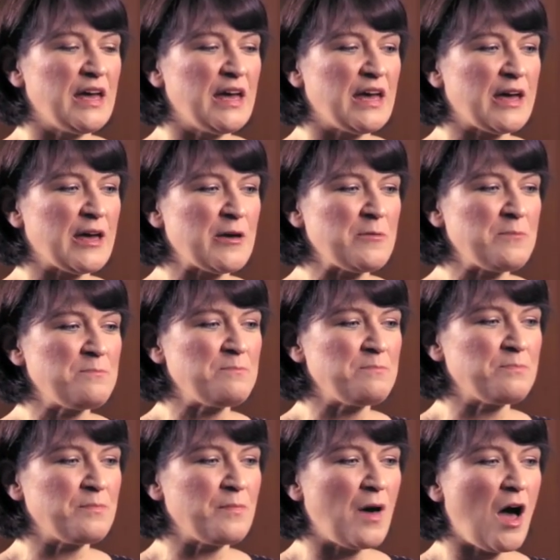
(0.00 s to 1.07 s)

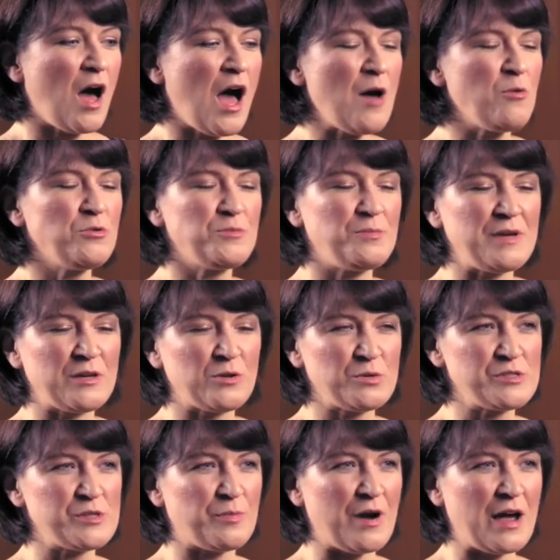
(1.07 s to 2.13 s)
I wouldn't be at all
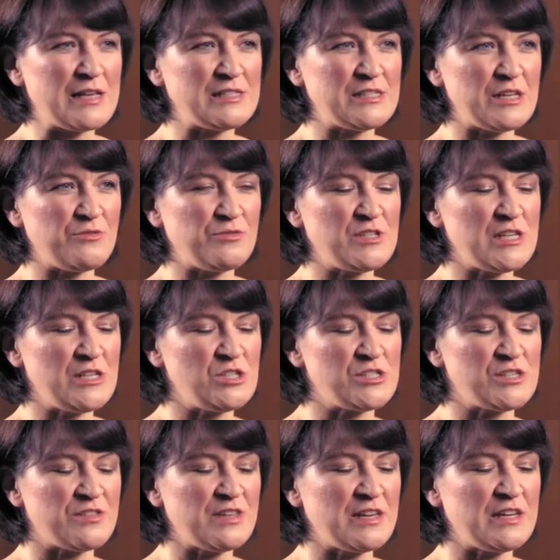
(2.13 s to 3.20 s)
surprised if
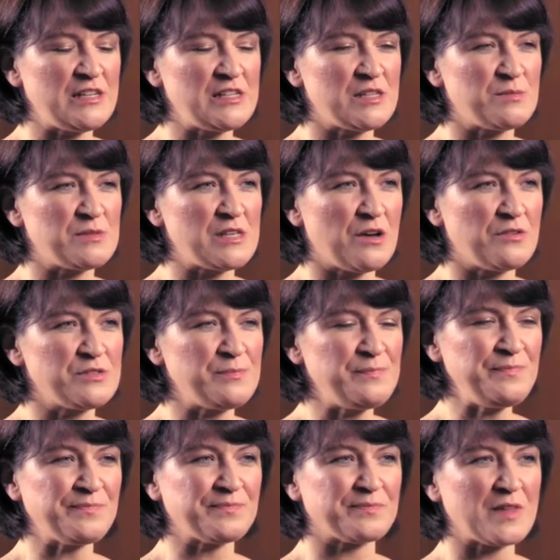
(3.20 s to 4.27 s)
teachers are thinking to themselves,
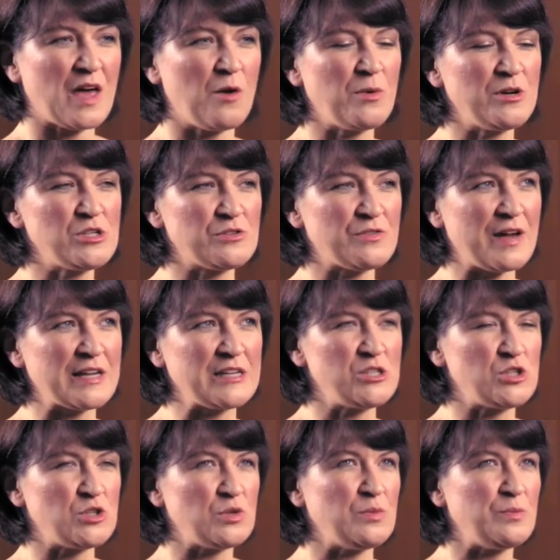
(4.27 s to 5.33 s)
I wonder if I can
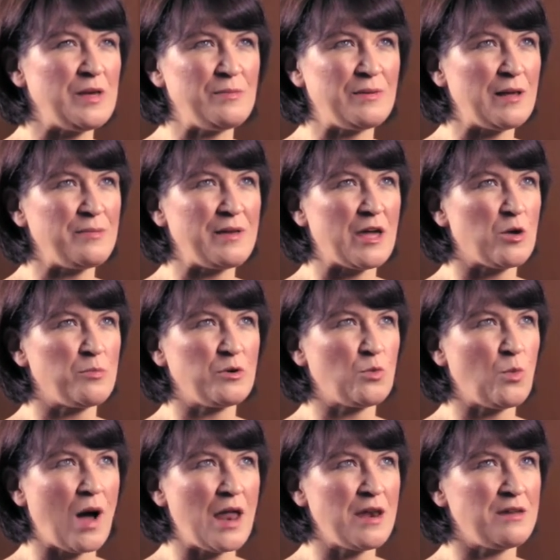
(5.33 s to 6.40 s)
do P-Plate Piano Book
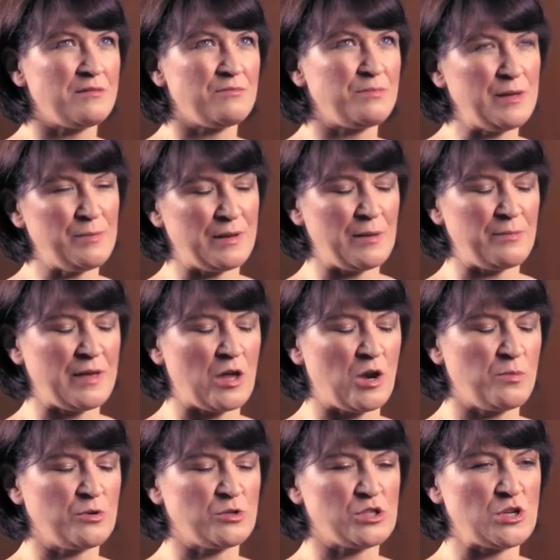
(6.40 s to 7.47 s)
1 and P-Plate Piano
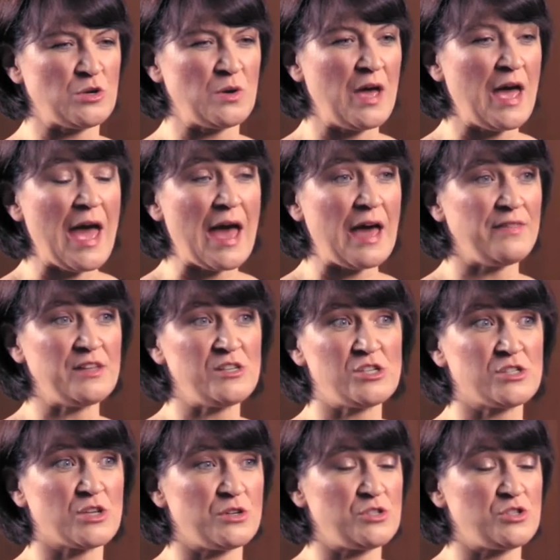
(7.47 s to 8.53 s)
Book 2 and then
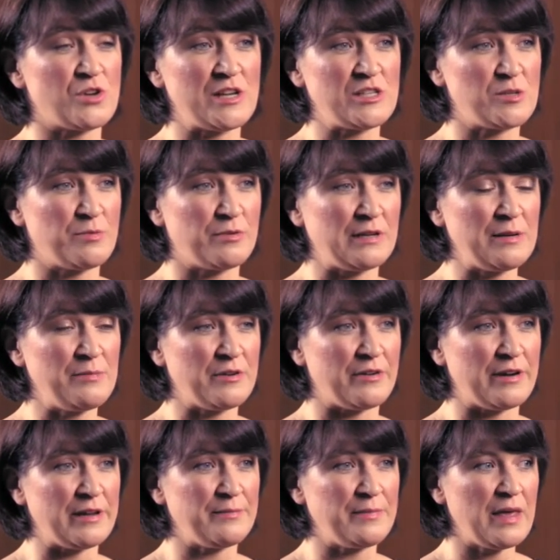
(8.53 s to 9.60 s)
just go straight to
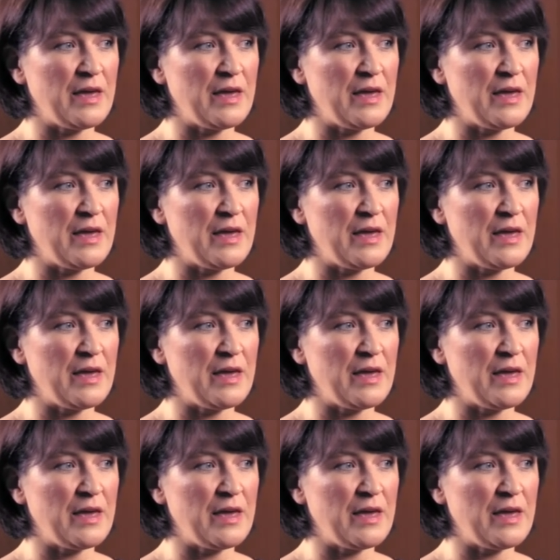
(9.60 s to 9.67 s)
preliminary.